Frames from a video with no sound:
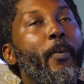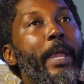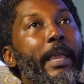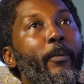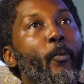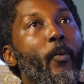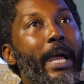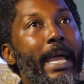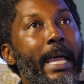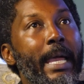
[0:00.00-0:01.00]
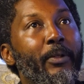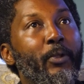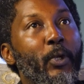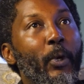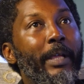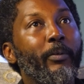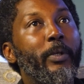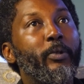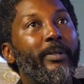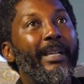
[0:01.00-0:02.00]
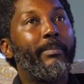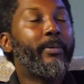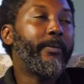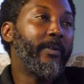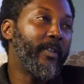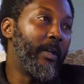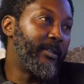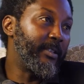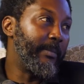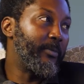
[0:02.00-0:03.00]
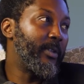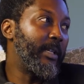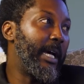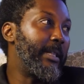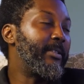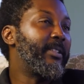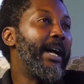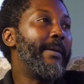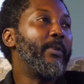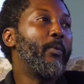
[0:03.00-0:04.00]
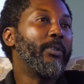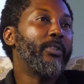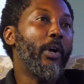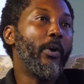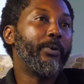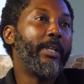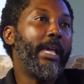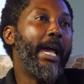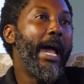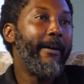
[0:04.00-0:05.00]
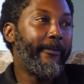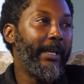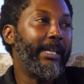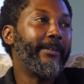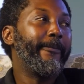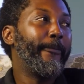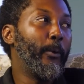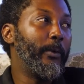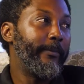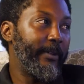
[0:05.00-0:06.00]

we were doing, which was our proof of concept. At the time, it was called the African Food